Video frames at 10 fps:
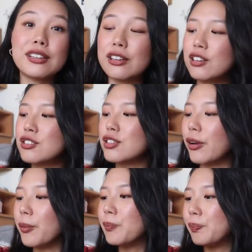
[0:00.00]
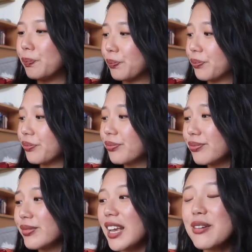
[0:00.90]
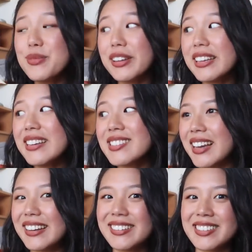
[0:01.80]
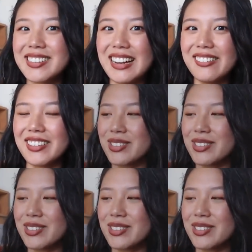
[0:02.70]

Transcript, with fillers: the look so I'm really excited to style